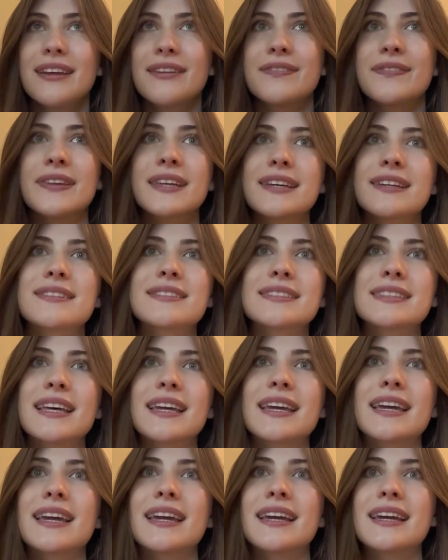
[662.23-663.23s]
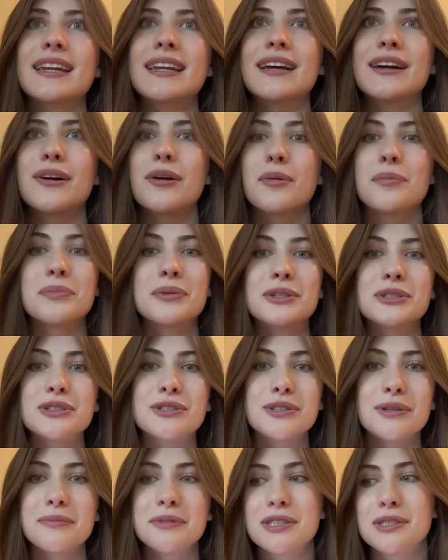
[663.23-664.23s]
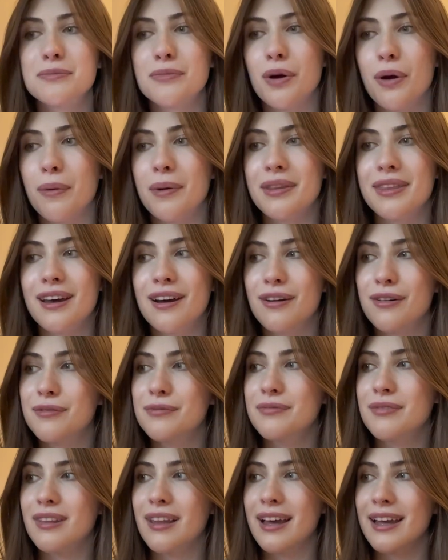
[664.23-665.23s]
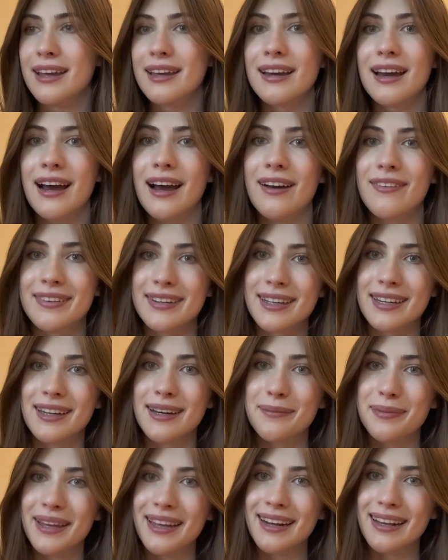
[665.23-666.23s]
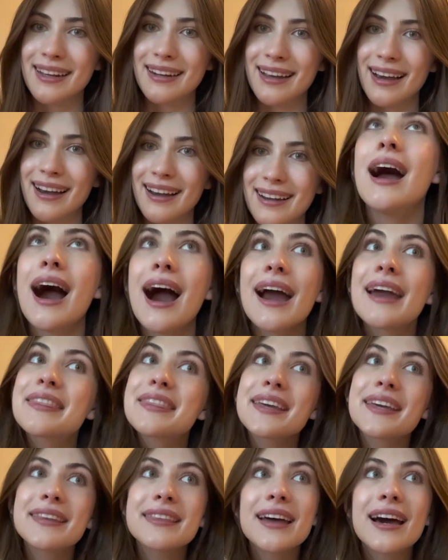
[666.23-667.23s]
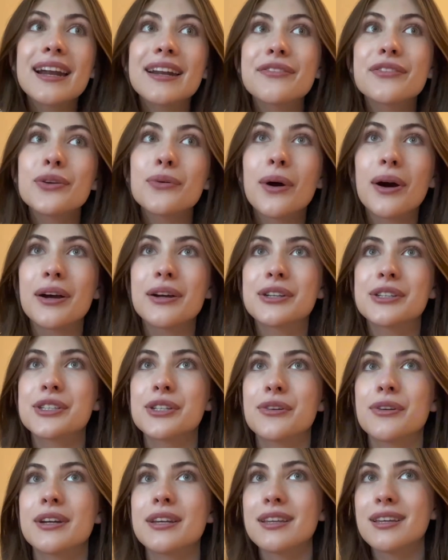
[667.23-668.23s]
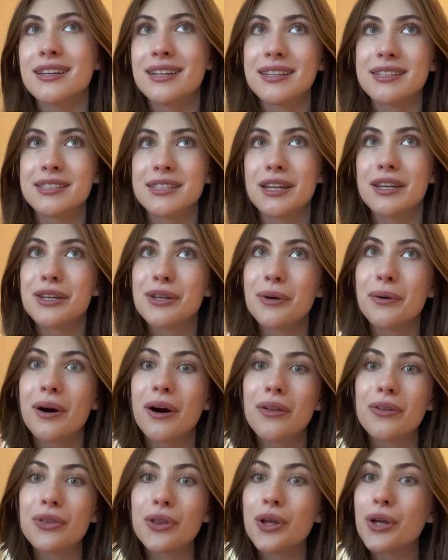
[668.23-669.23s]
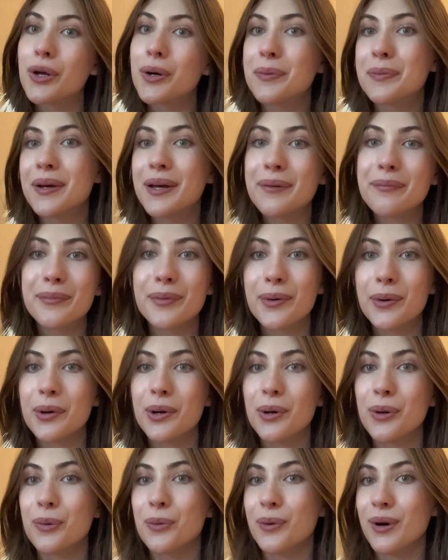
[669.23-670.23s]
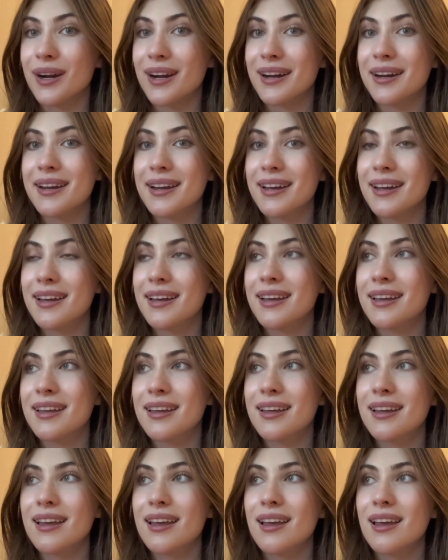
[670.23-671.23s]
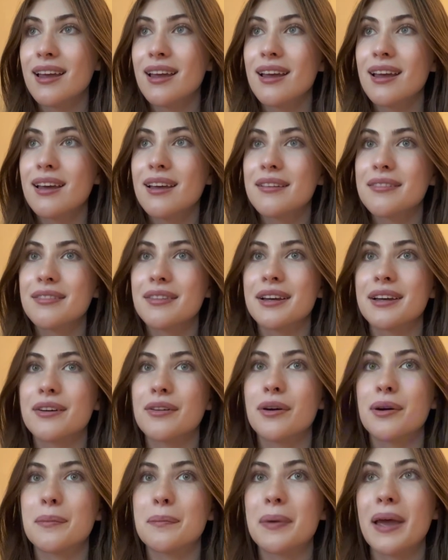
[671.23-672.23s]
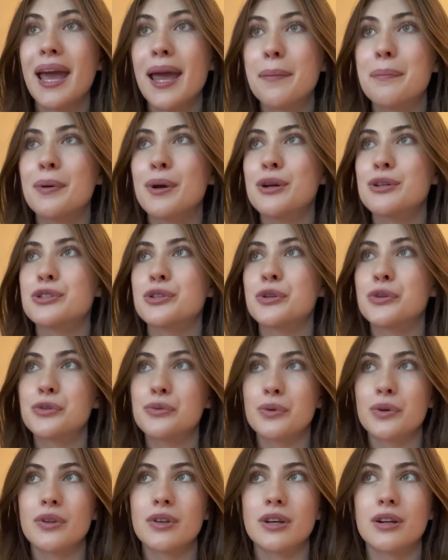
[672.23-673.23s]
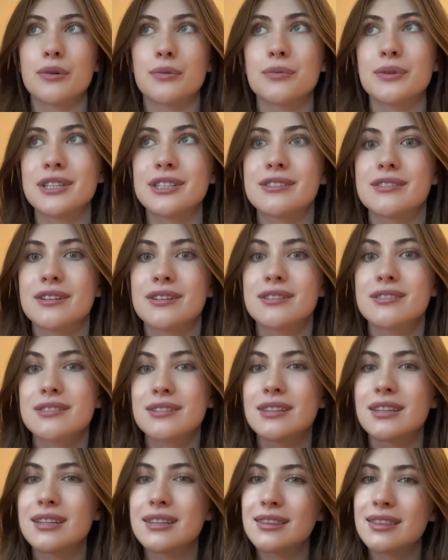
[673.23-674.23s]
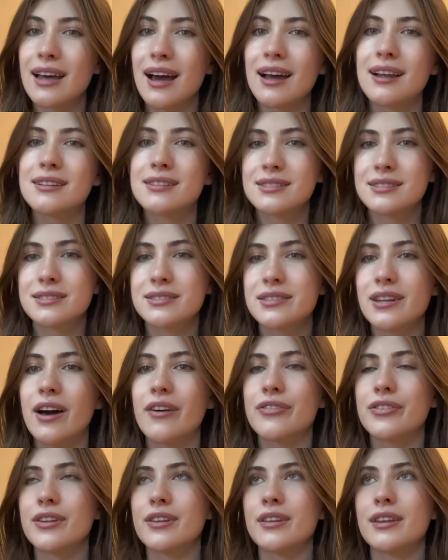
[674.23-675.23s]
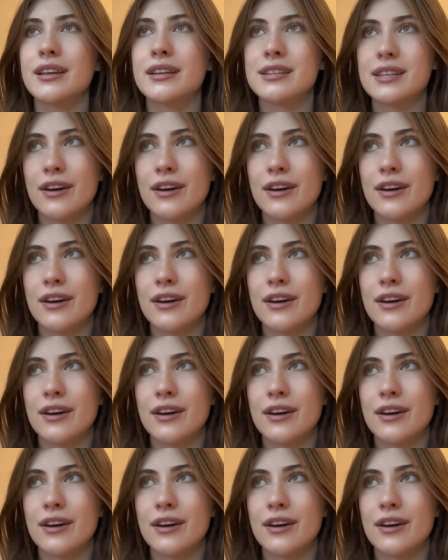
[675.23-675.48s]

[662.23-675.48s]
feels like it can accomplish so much more without like having a panic attack. I think that if you are a degree that needs to do a little bit more work, like on papers, or you do a lot of research, that is definitely